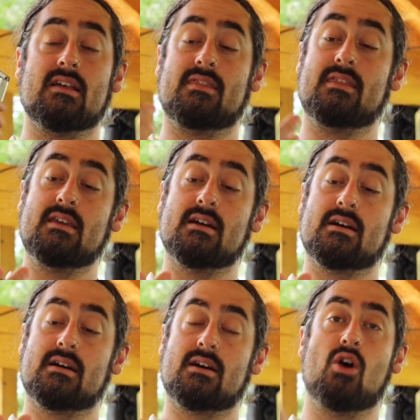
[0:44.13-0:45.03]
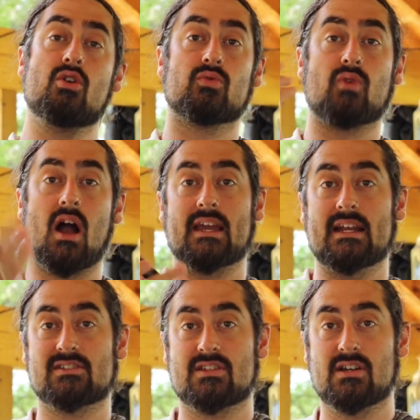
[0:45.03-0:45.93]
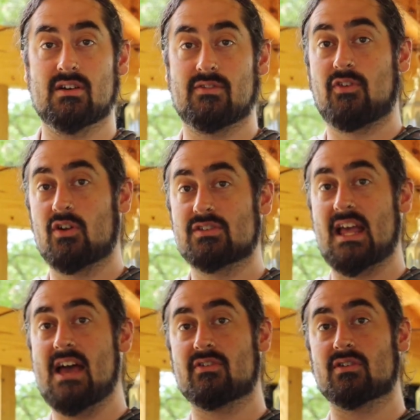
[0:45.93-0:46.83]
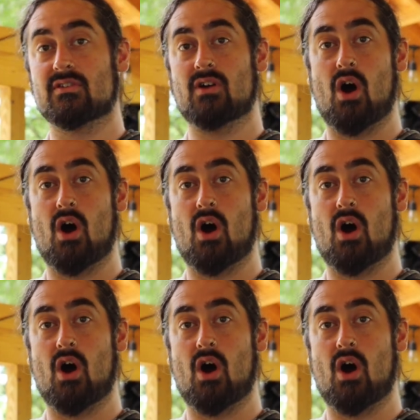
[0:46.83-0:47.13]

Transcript: the HOHNER Rocket is the first ever